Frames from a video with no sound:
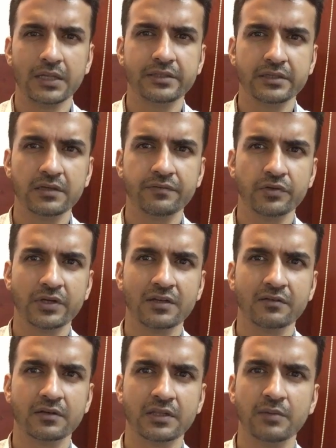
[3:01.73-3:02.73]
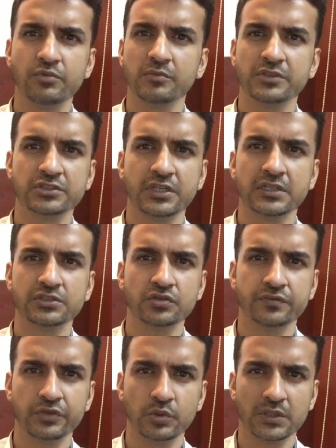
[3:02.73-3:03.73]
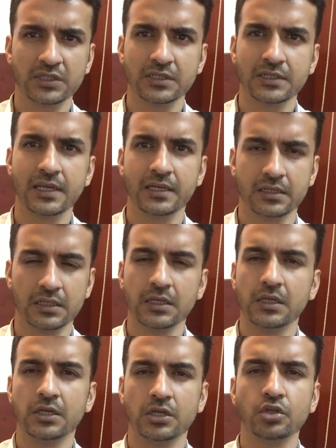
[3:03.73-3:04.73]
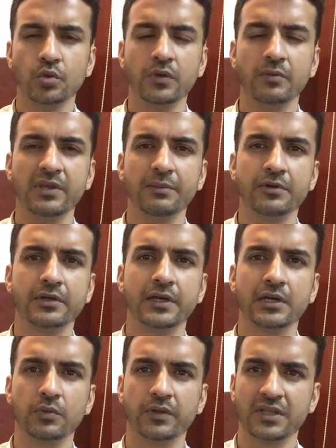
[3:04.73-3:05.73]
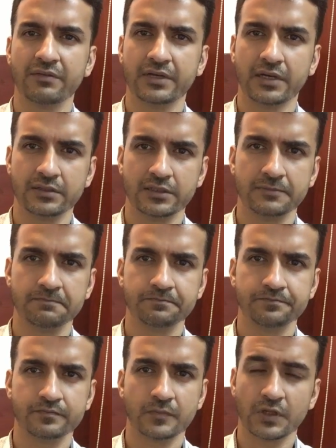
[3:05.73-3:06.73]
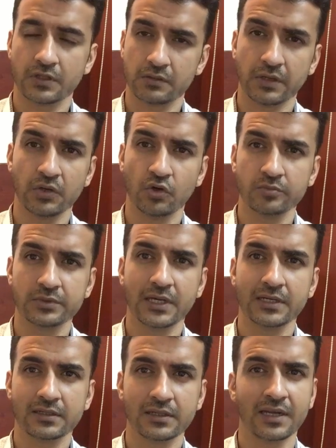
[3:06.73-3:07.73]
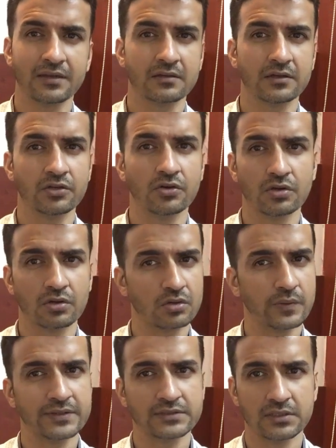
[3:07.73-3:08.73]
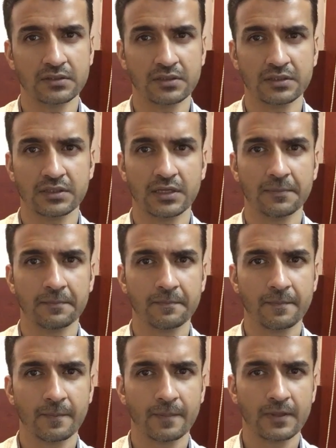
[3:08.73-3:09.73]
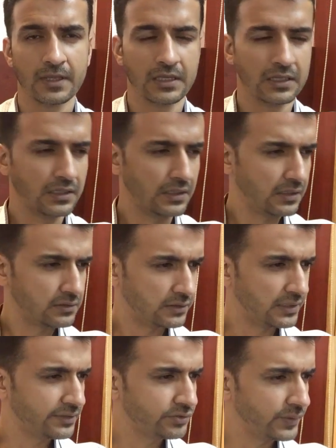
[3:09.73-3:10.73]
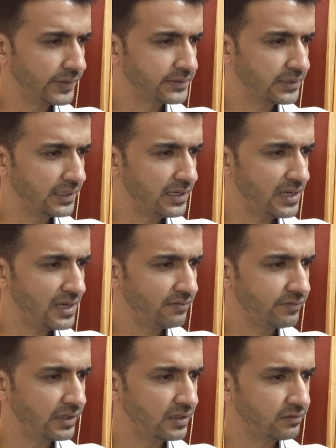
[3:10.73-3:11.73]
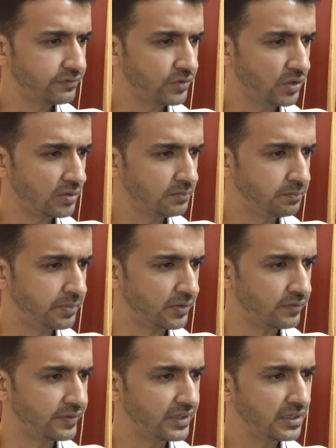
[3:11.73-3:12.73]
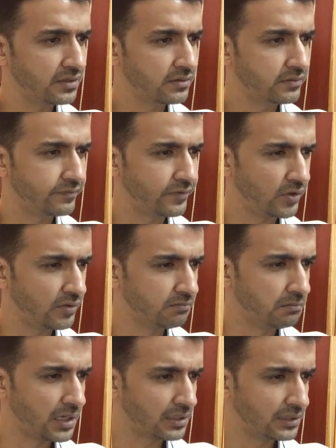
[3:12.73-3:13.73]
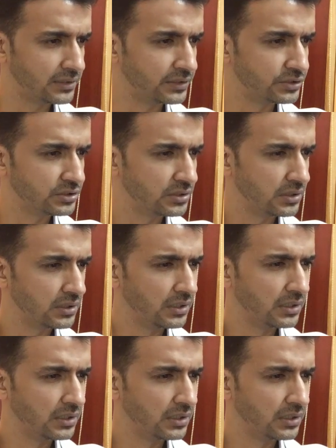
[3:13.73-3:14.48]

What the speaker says: I think if you can keep your mistakes to fewer than 10, you will be able to get to a 700. So I hope that answered your question, Cynthia. So the next question I have is from Parvez from Bangladesh.